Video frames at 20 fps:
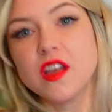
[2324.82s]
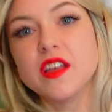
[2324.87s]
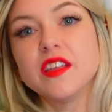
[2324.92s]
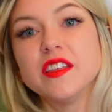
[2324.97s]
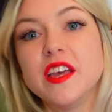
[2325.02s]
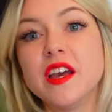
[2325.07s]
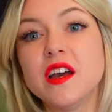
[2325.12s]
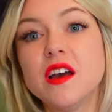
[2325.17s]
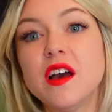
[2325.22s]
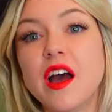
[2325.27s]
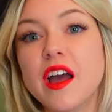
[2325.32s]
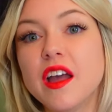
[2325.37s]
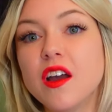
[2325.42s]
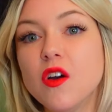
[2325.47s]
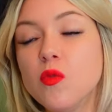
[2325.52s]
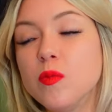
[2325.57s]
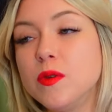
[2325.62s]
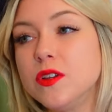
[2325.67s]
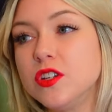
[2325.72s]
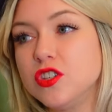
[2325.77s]
Yeah, I
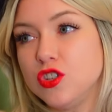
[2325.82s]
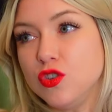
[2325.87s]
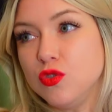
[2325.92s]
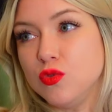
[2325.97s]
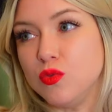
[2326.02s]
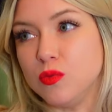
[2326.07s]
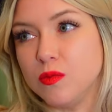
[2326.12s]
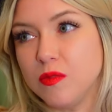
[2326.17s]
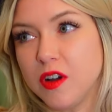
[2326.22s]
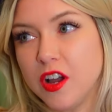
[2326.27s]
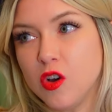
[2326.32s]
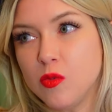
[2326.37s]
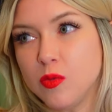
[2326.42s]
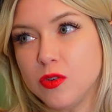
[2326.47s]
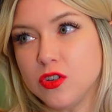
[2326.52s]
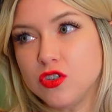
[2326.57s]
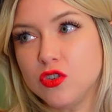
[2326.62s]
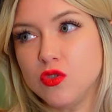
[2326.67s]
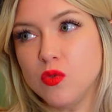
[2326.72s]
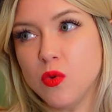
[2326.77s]
opened two. I yeah.
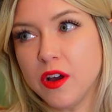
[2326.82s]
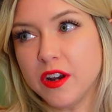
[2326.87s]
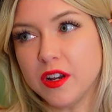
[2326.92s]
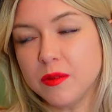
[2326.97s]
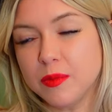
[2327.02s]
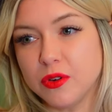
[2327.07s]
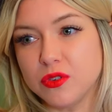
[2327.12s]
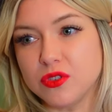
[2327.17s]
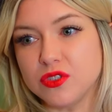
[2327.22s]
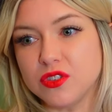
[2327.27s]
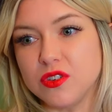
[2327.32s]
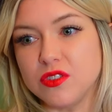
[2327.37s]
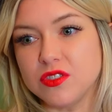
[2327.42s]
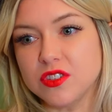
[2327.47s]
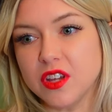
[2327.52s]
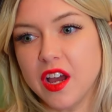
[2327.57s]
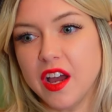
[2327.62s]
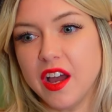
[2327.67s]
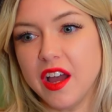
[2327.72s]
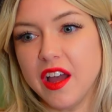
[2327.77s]
opened two wanted posters.
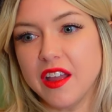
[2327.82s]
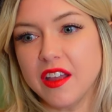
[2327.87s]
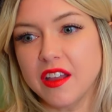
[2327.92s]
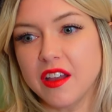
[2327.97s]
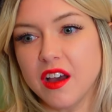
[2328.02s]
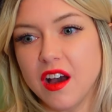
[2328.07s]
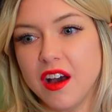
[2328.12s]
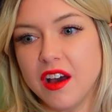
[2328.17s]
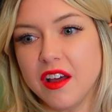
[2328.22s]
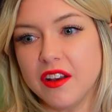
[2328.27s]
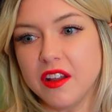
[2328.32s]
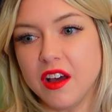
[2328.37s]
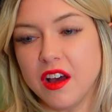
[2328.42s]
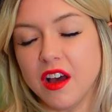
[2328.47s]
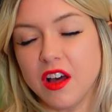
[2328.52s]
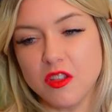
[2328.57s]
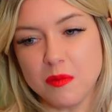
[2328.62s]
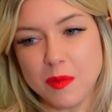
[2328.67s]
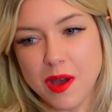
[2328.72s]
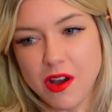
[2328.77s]
I got
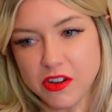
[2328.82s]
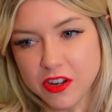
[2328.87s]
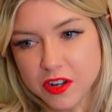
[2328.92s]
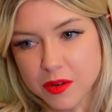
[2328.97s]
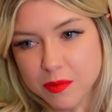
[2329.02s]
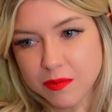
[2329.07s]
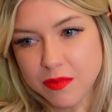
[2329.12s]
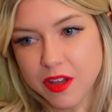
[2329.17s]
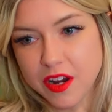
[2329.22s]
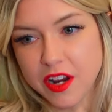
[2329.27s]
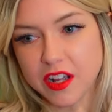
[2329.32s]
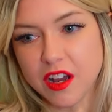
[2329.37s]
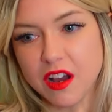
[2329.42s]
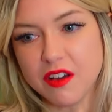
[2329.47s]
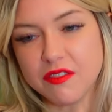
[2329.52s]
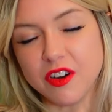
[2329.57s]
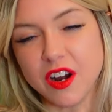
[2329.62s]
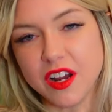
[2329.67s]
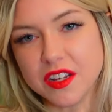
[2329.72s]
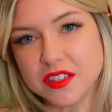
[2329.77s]
uh, the Malcolm and I
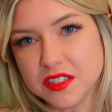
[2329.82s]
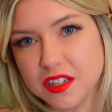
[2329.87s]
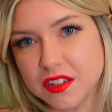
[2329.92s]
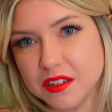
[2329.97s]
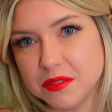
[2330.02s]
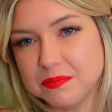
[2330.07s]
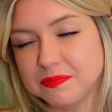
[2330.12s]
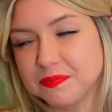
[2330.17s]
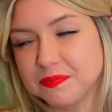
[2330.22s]
got Vraska.